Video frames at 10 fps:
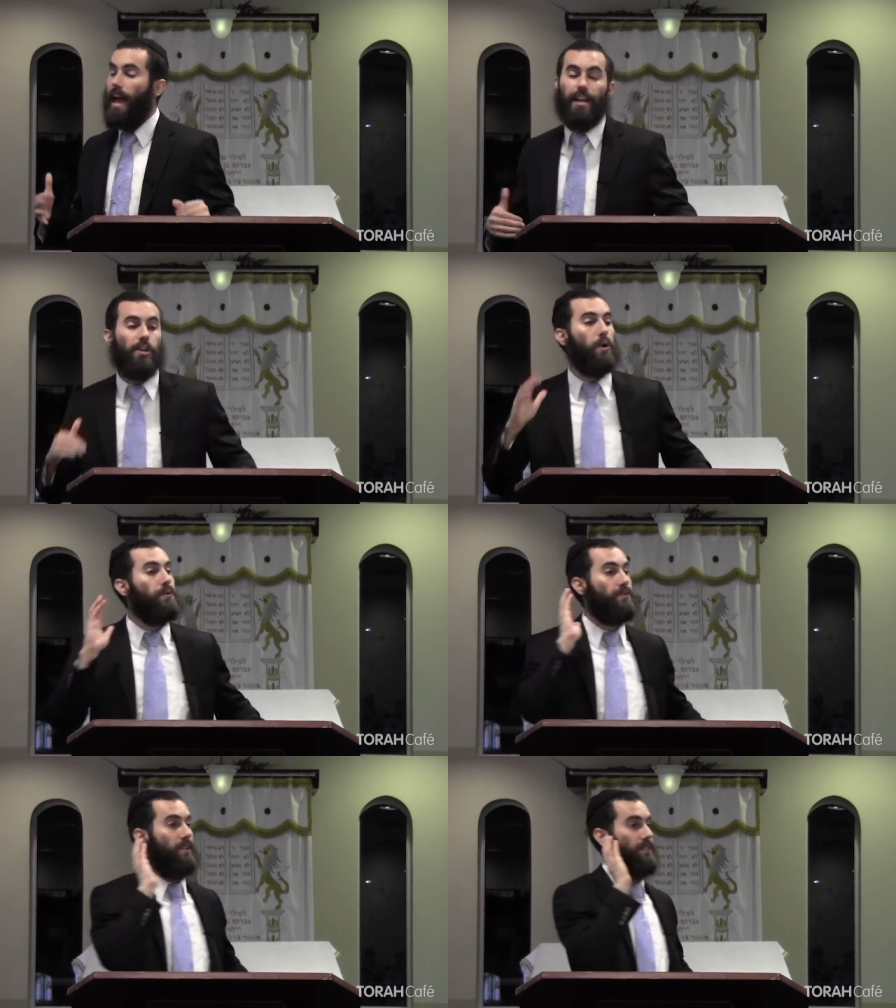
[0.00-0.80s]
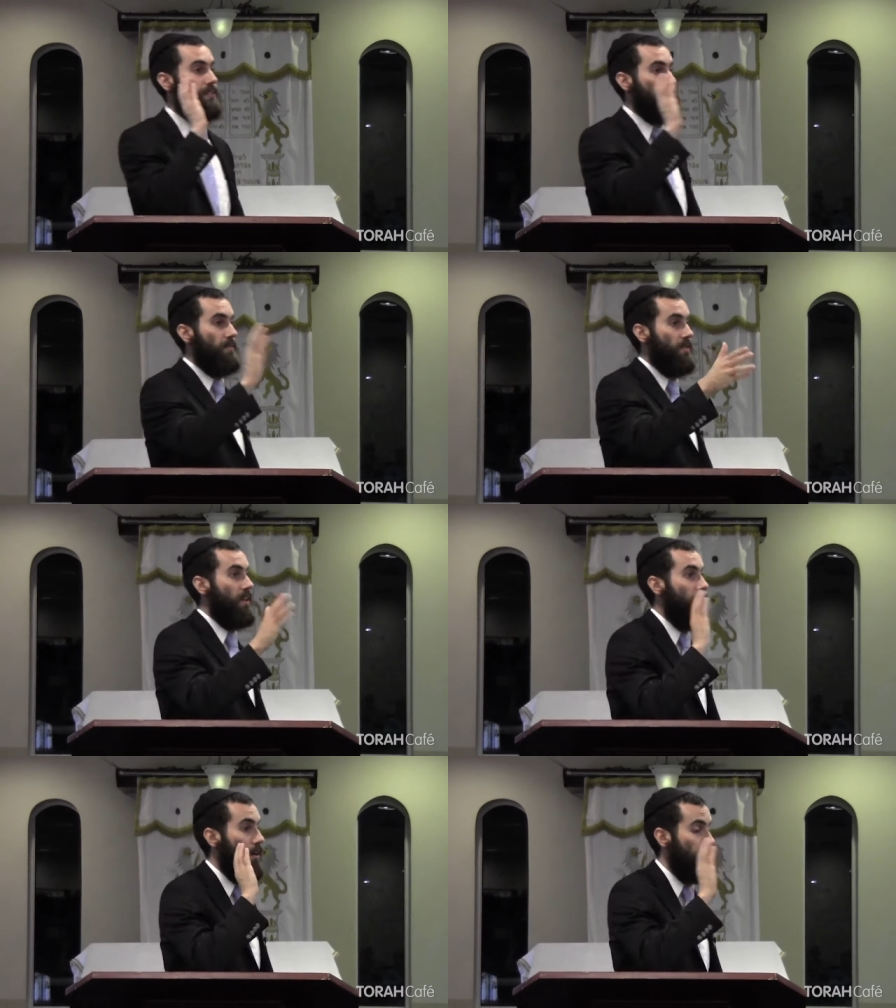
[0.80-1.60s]
And he goes
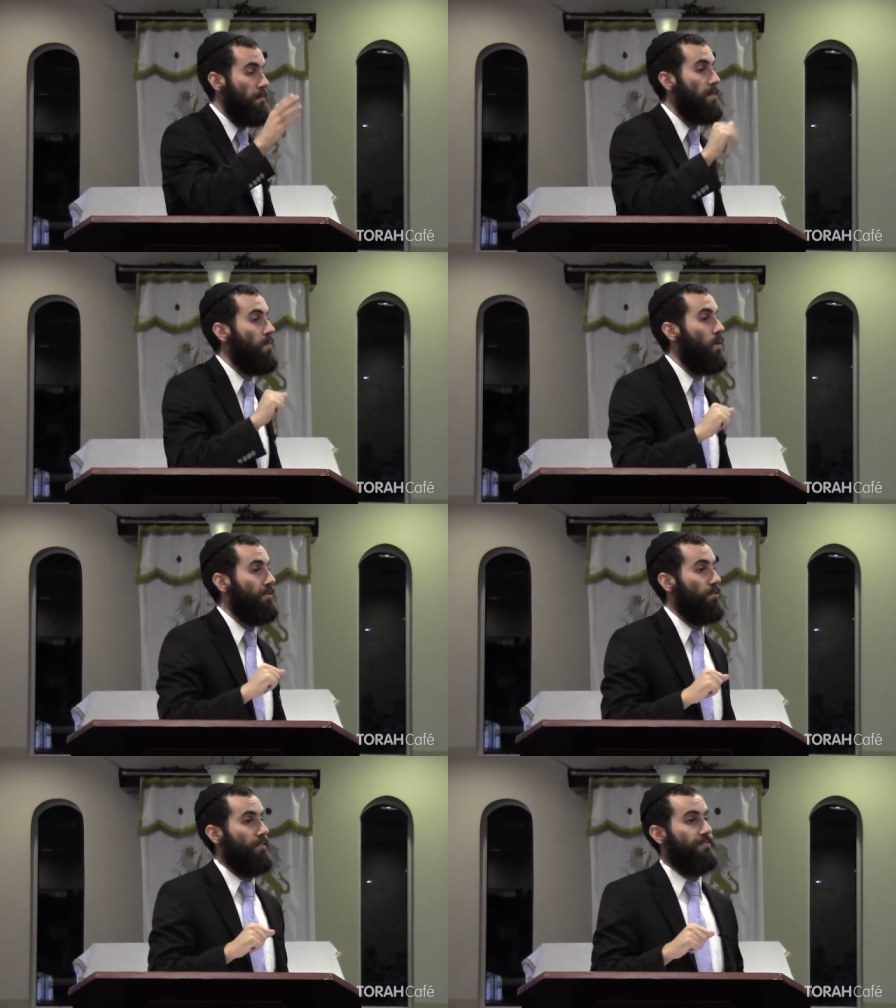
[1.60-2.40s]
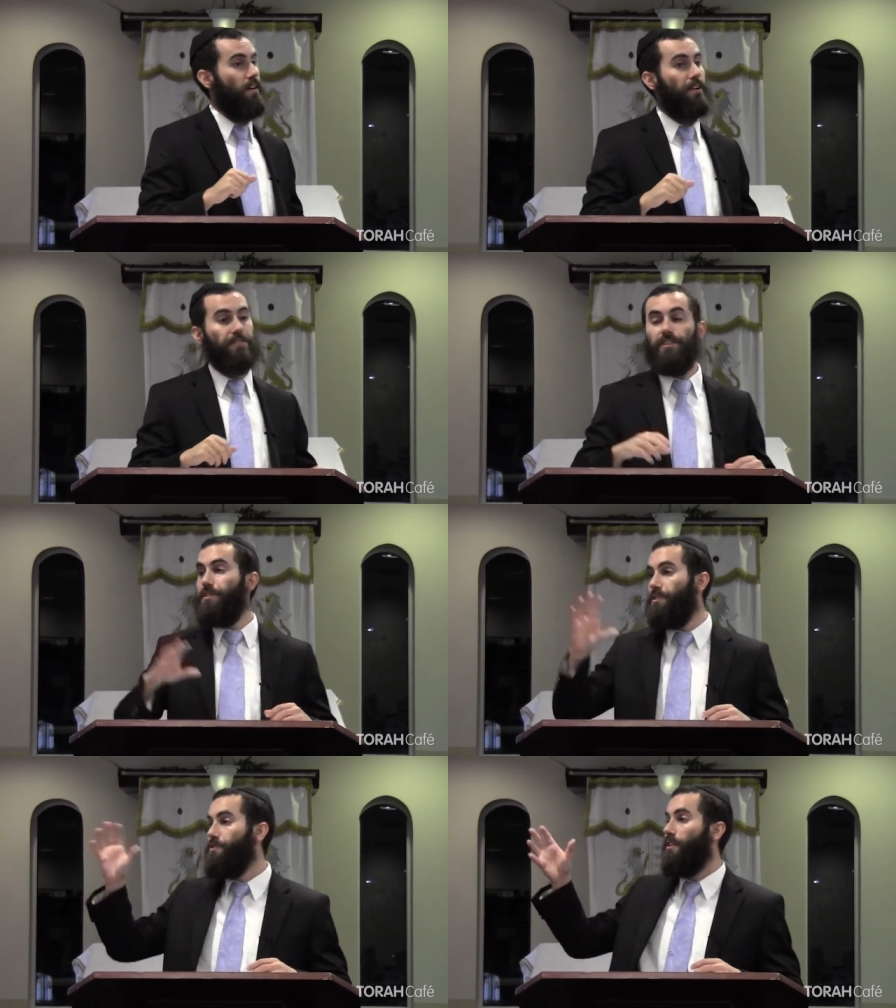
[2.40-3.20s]
a bit more through the forest, and
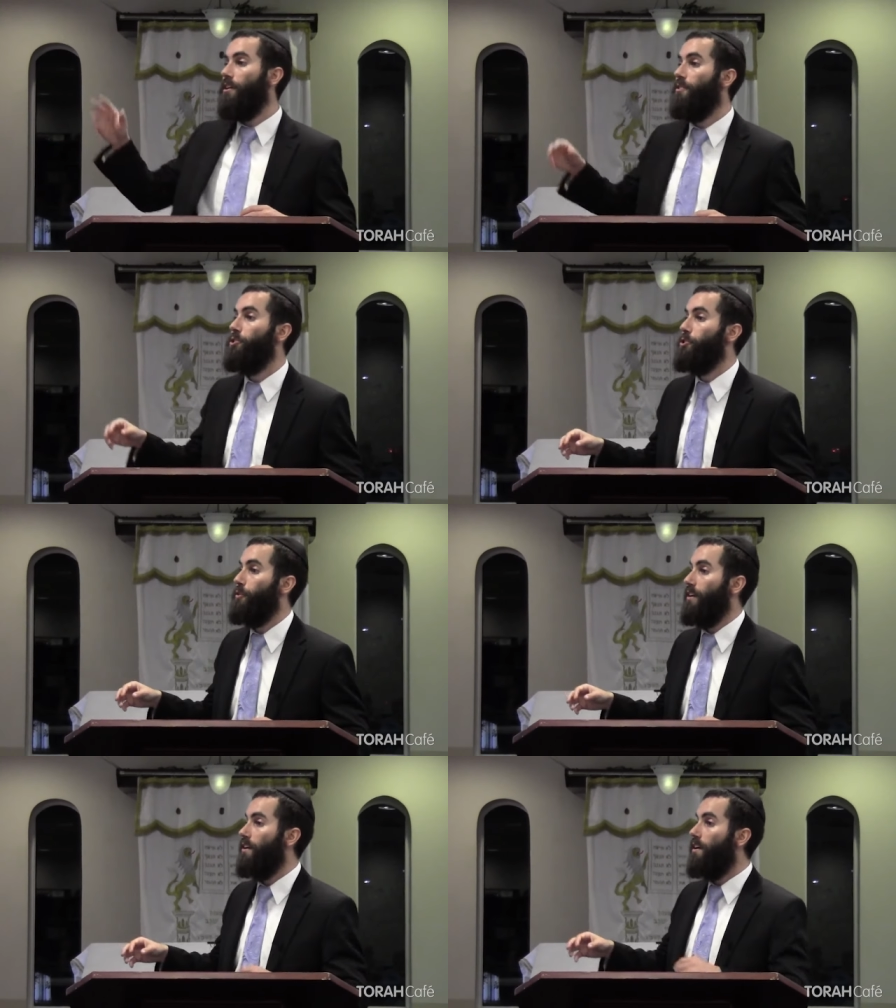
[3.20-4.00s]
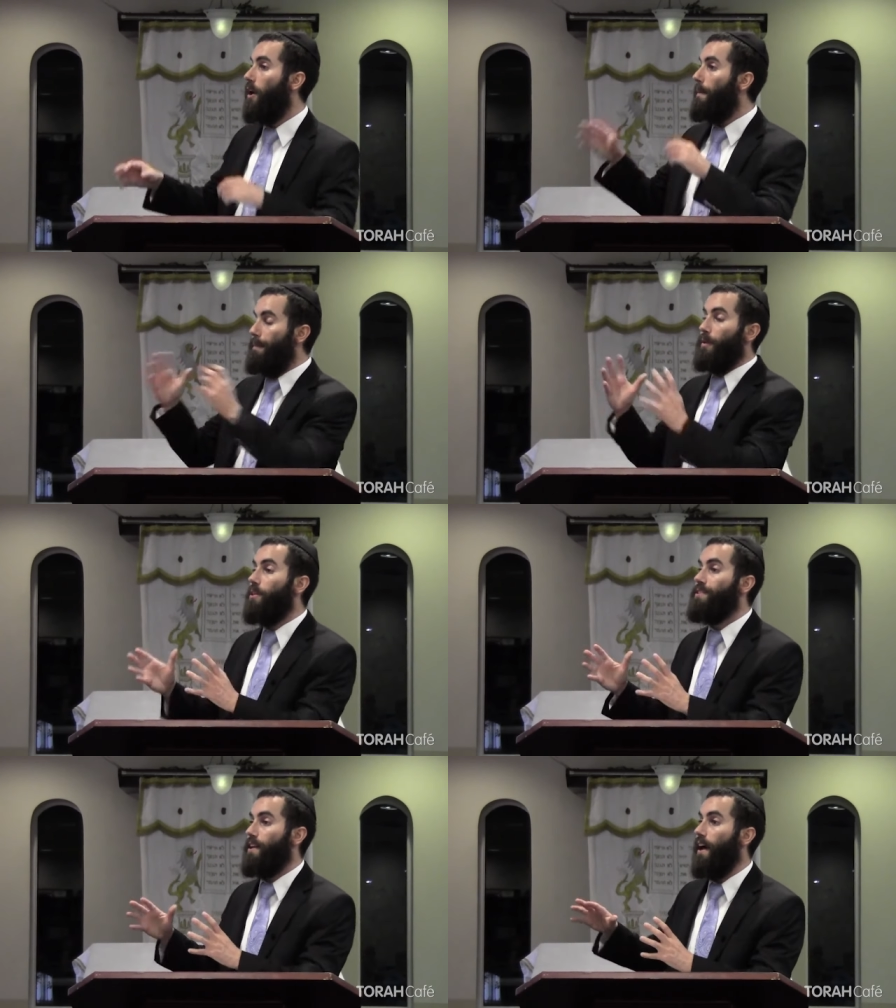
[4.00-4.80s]
he sees on another tree,
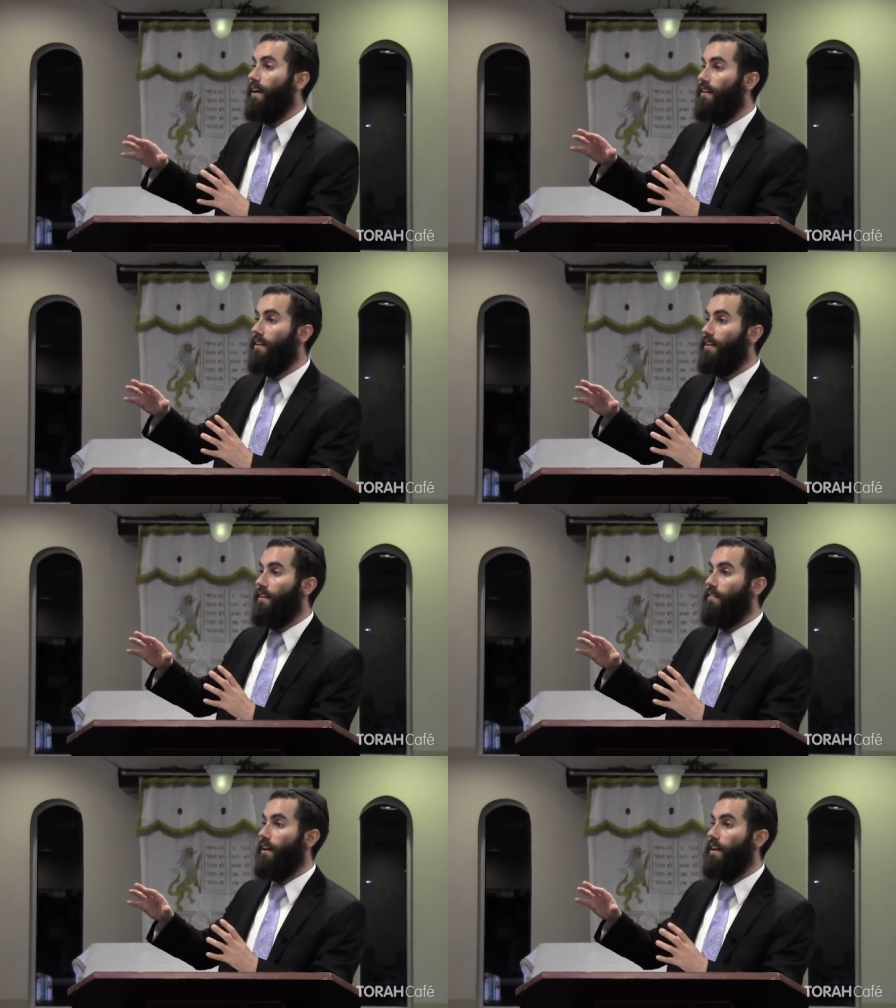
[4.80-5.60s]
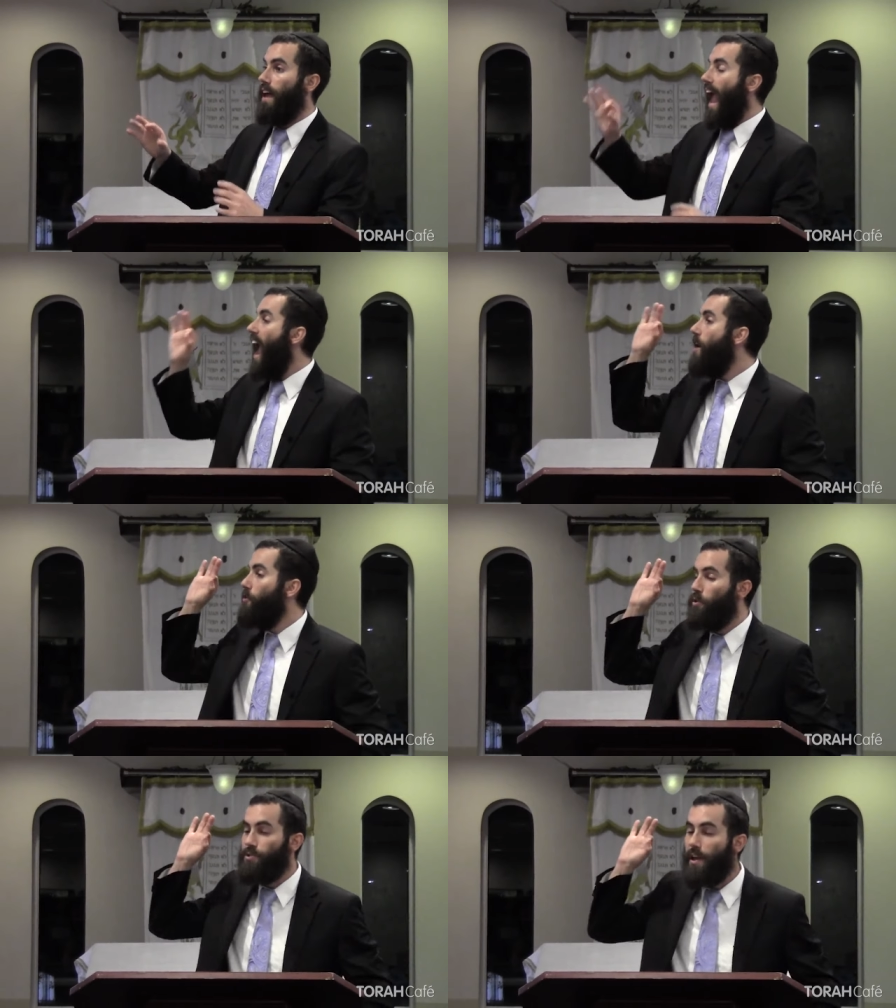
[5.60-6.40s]
bullseye, right?
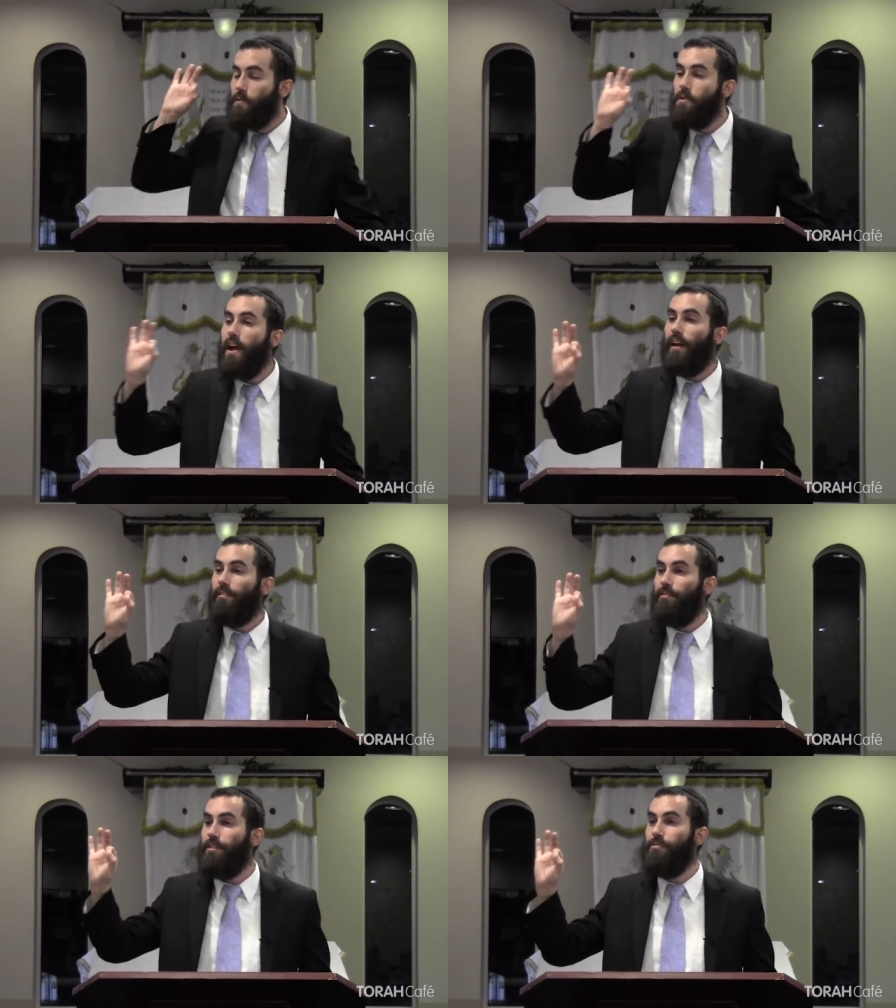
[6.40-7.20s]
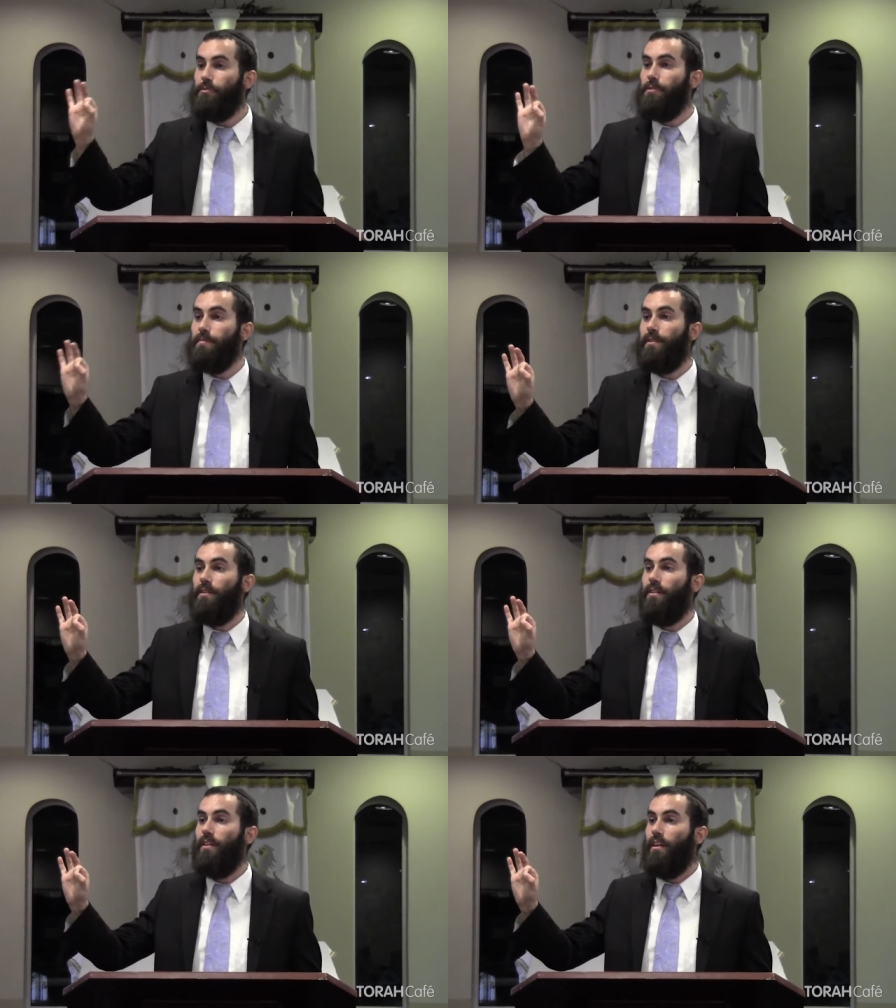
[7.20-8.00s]
Arrow directly through the
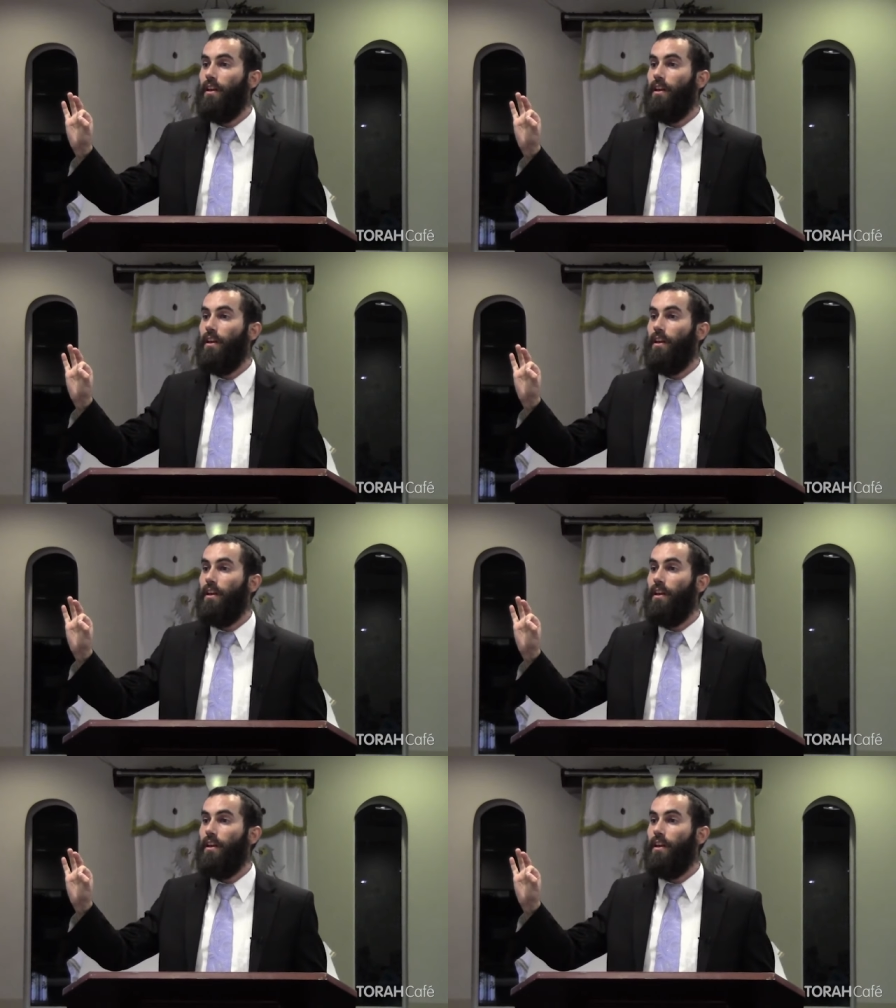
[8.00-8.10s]
middle.